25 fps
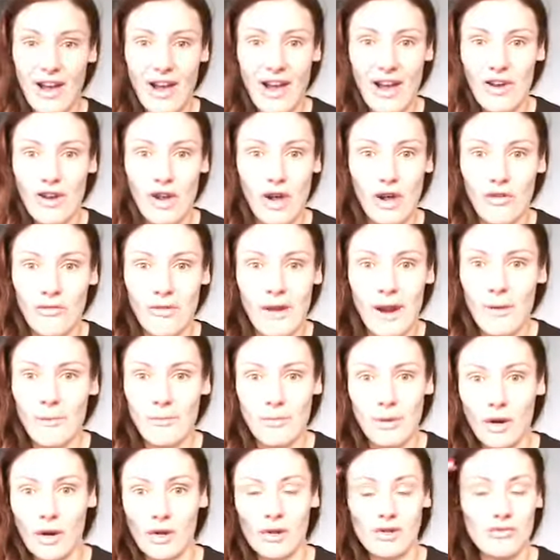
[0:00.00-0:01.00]
an all-round
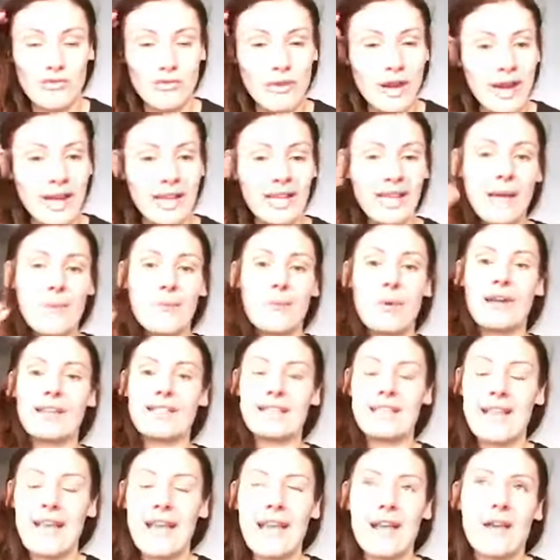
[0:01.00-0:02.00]
product really, but
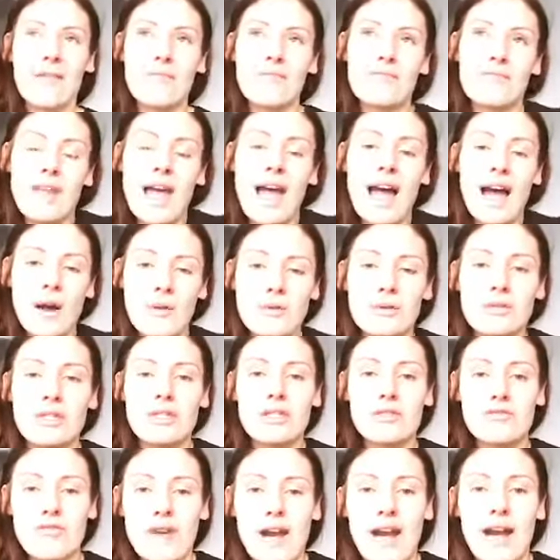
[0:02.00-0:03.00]
it's, it, how to
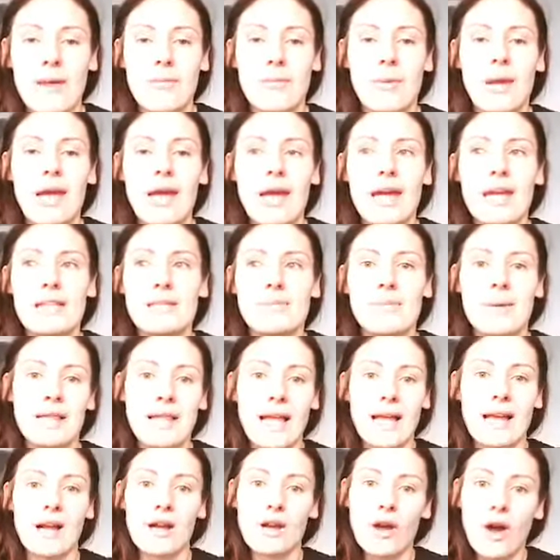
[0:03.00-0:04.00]
describe it is a bit
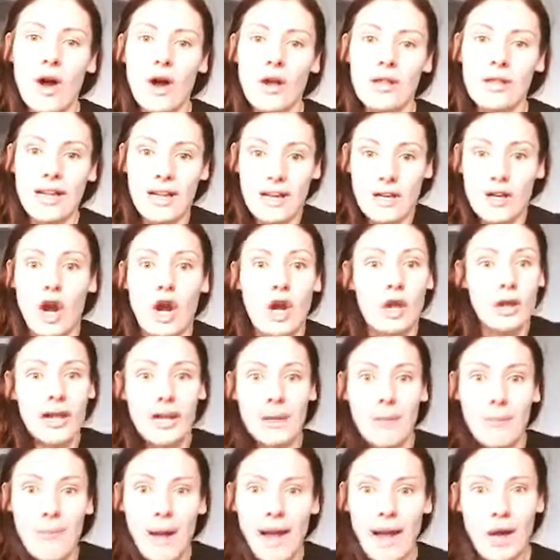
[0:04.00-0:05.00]
like an like an oil
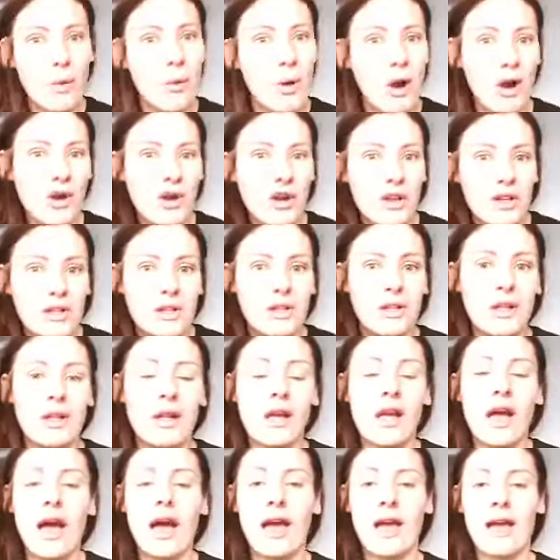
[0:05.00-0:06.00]
like a bio oil
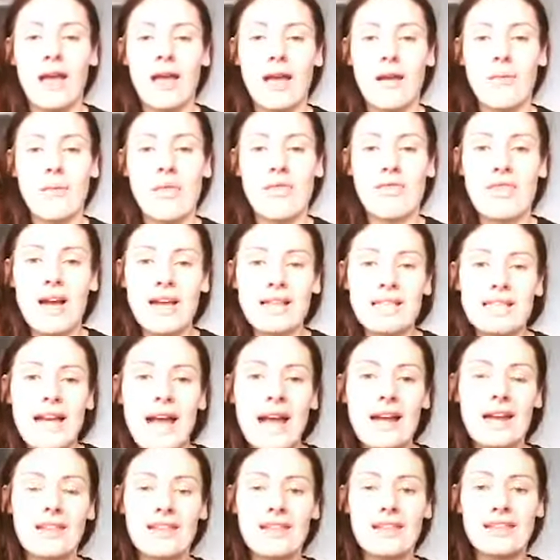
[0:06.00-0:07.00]
um that's
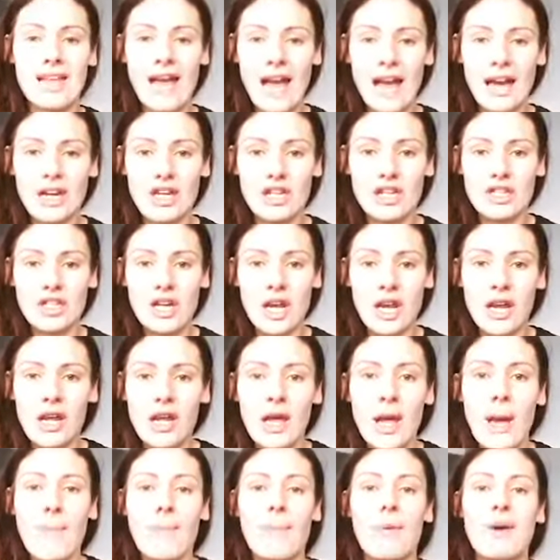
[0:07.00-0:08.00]
kind of the texture
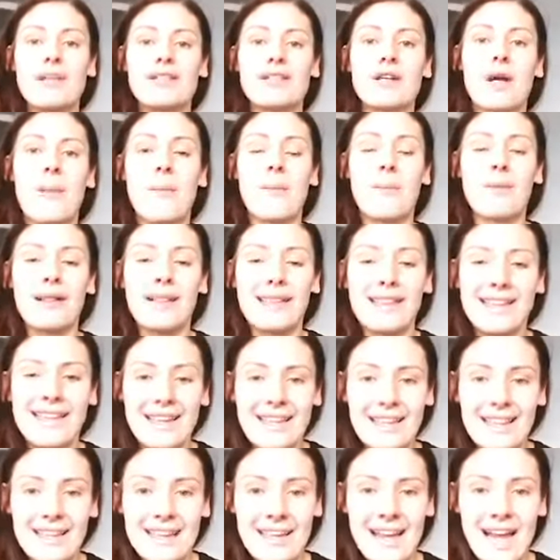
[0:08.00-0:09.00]
but it's
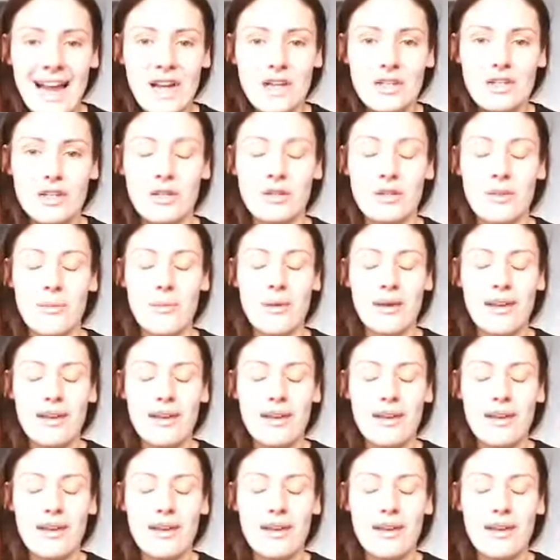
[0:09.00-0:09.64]
completely natural the